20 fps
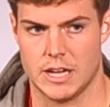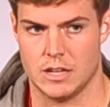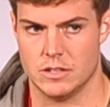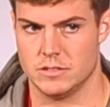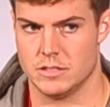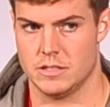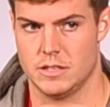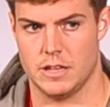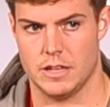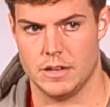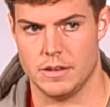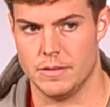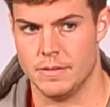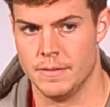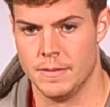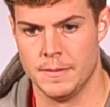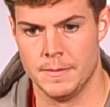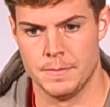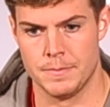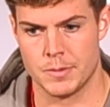downs, and
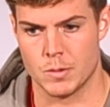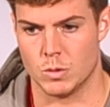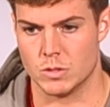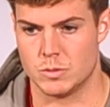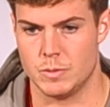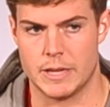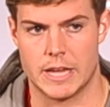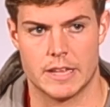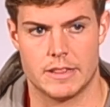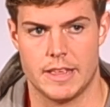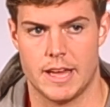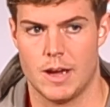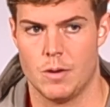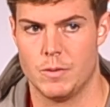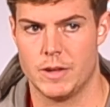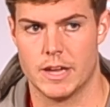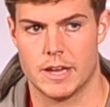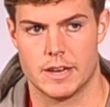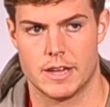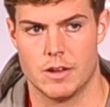once we get that,
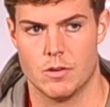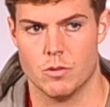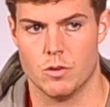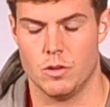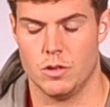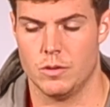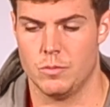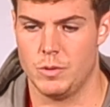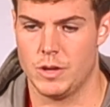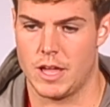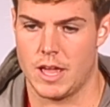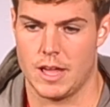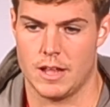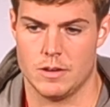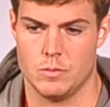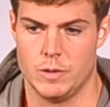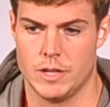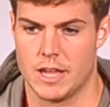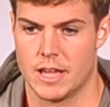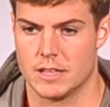we got to get rolling.
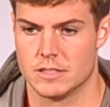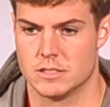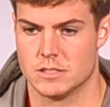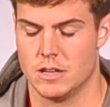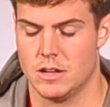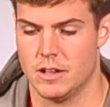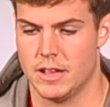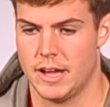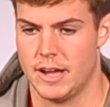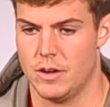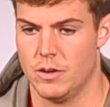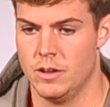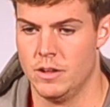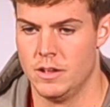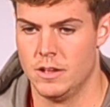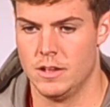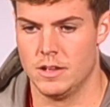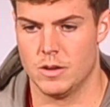We can't stall out.